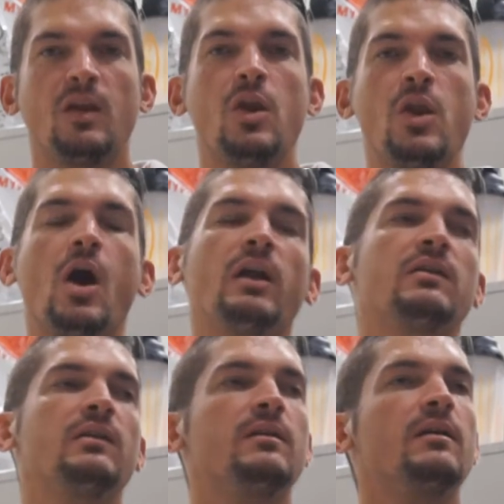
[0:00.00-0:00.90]

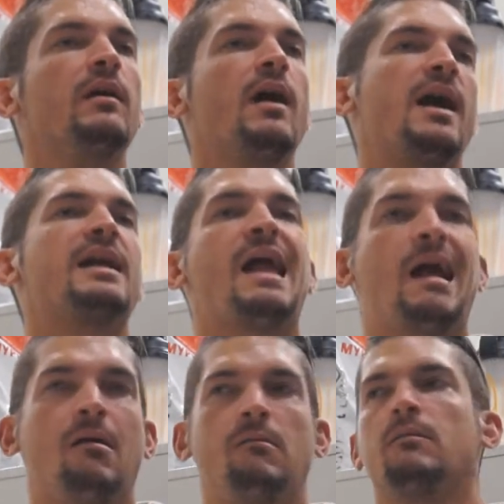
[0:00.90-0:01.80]
not a
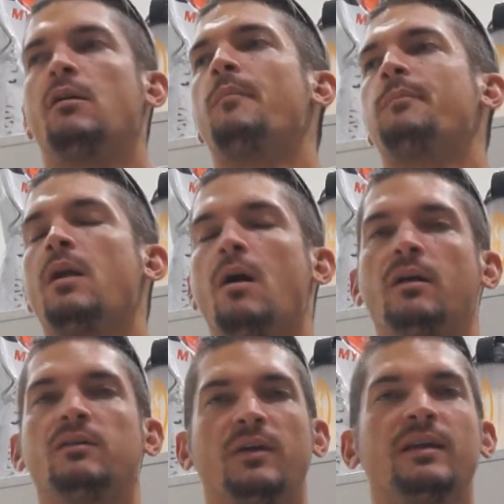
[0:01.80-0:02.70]
cow or
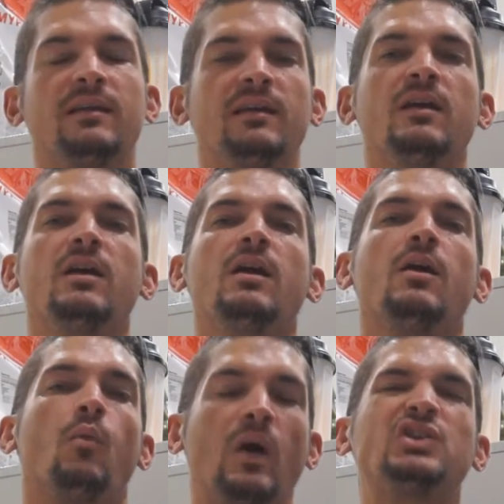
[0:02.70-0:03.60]
plant or anything.
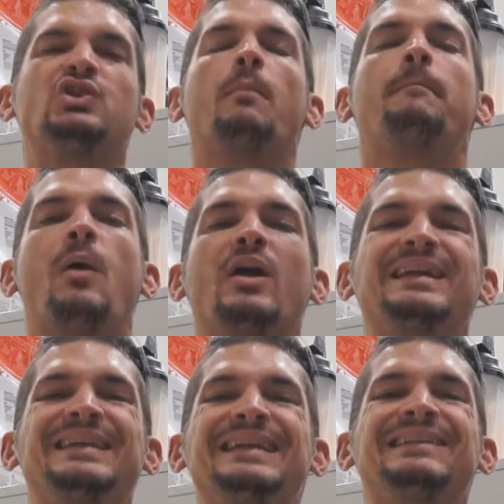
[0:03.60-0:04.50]
What your
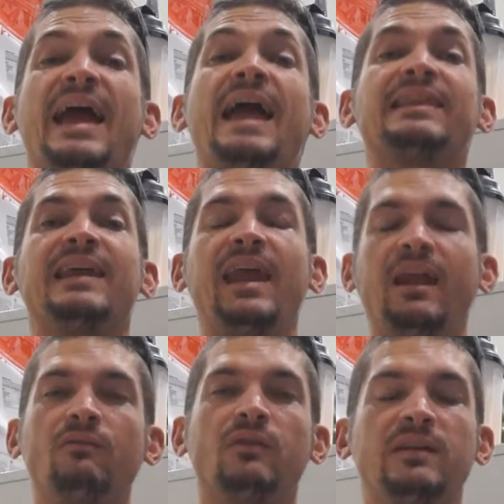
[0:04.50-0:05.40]
body needs at the
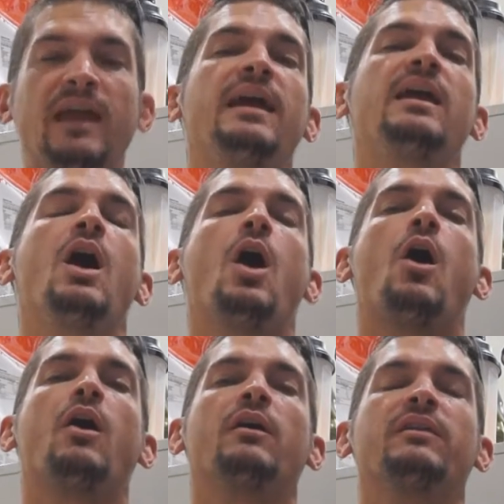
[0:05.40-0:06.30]
end of the day
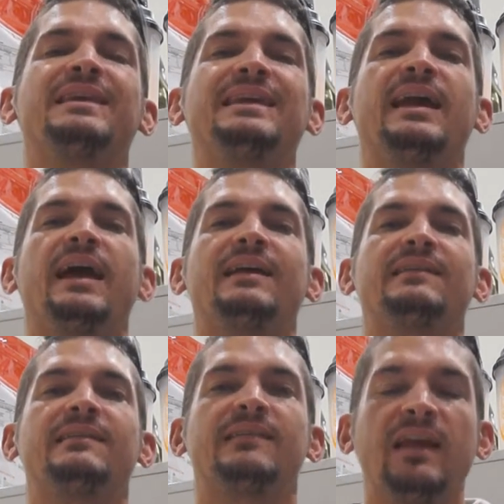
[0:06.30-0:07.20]
are the
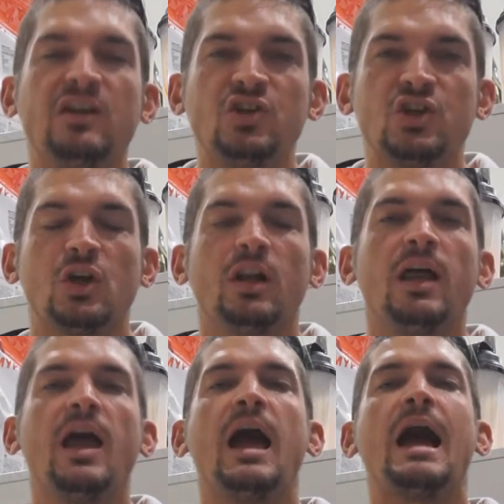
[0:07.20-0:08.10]

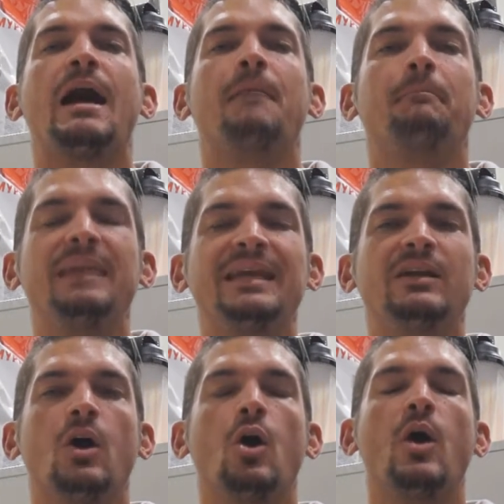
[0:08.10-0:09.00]
essential
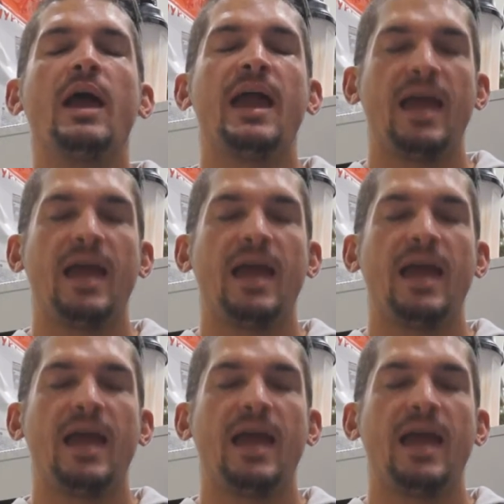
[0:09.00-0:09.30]
amino